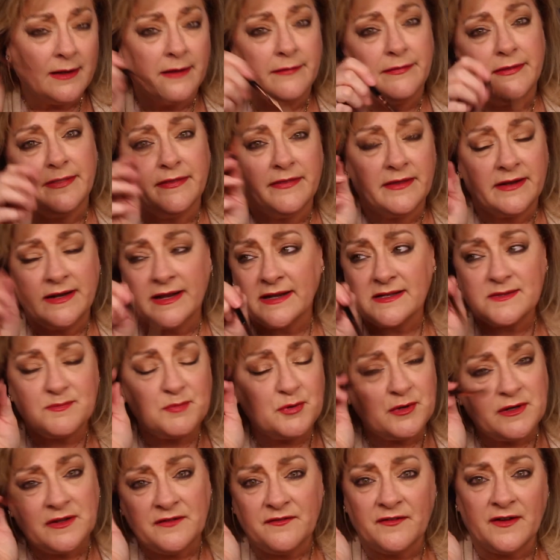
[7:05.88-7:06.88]
then the next
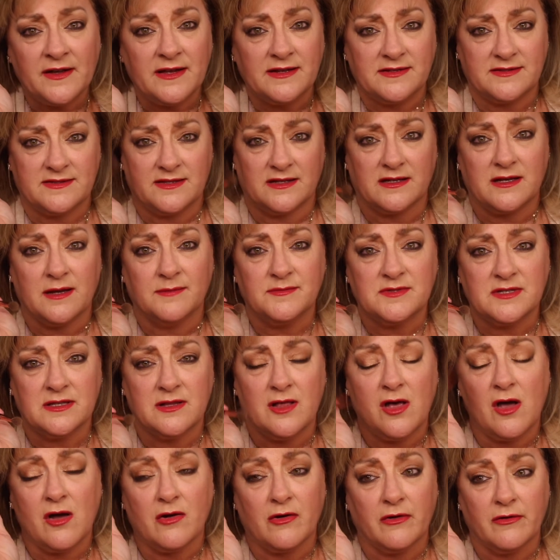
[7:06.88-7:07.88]
pretty face that comes
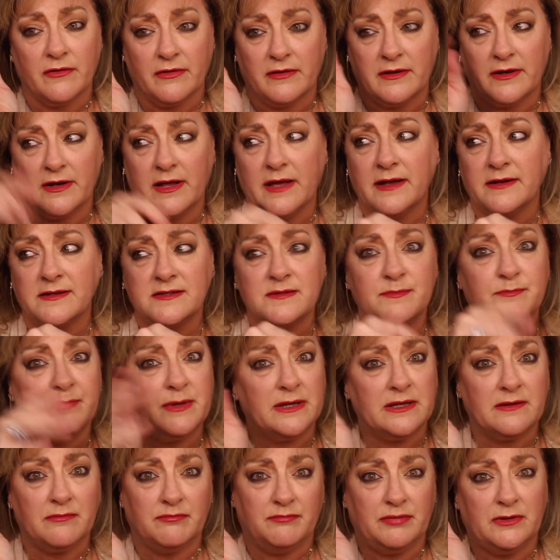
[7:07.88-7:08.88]
along or the next
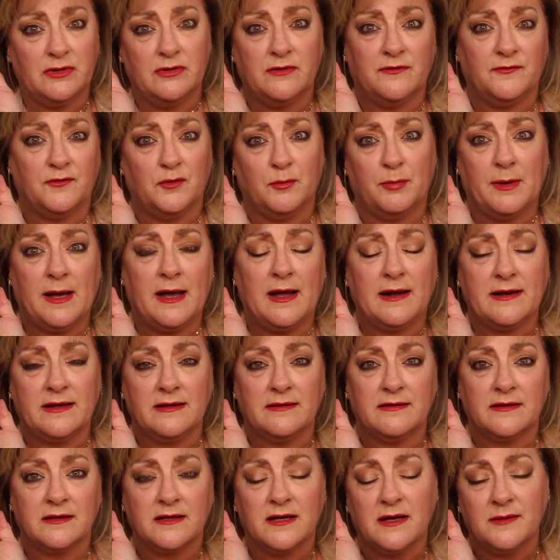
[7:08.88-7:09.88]
big, beautiful body
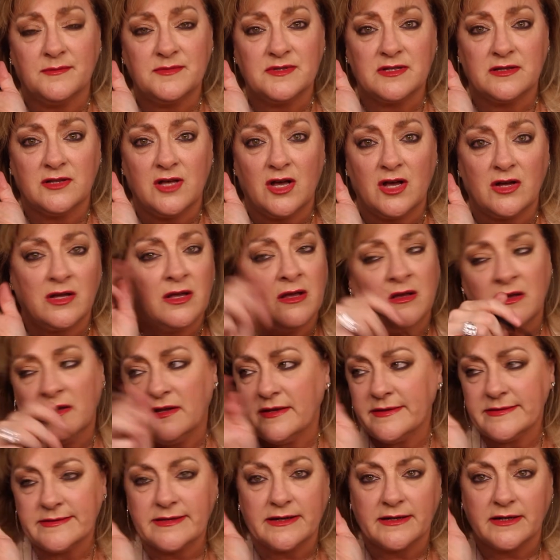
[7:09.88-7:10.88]
that comes along,
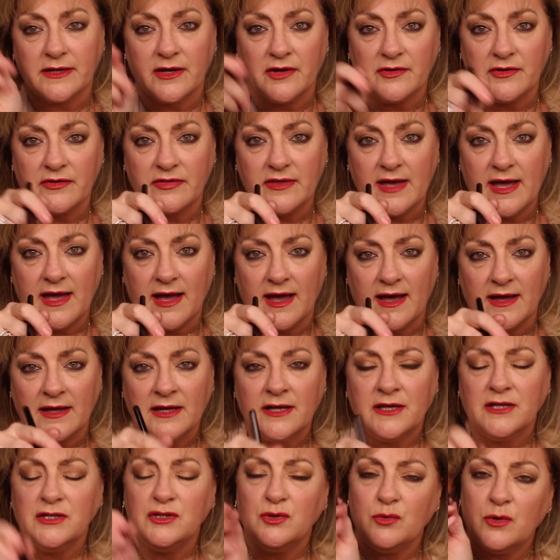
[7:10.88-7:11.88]
he's going to go to that.
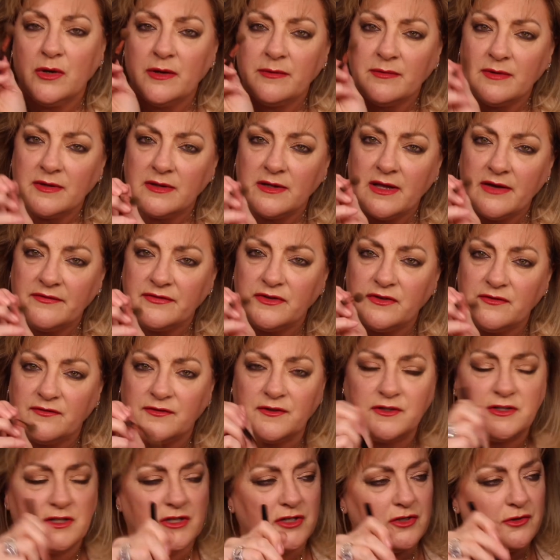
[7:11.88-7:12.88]
You want him to love you for
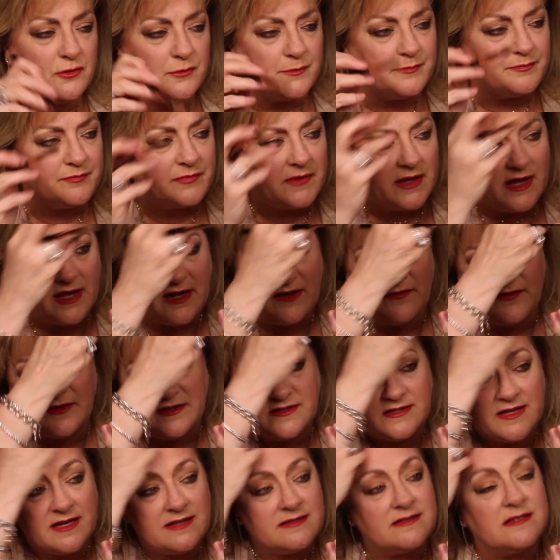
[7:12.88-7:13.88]
you. And if he
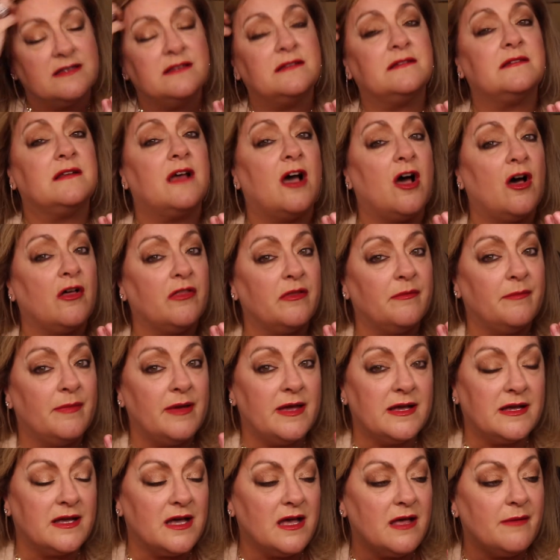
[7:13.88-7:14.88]
doesn't, all the
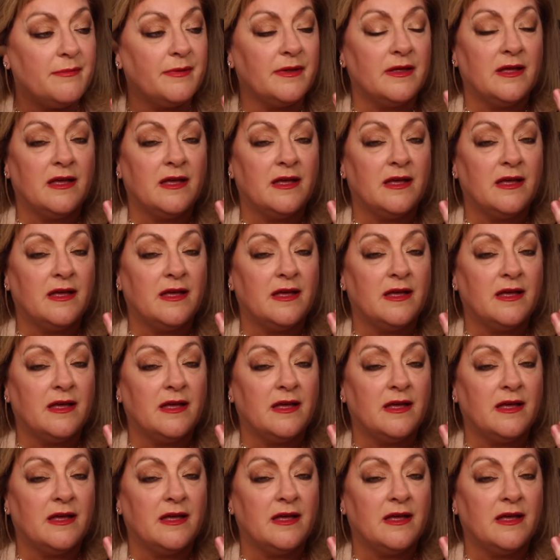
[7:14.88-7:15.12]
makeup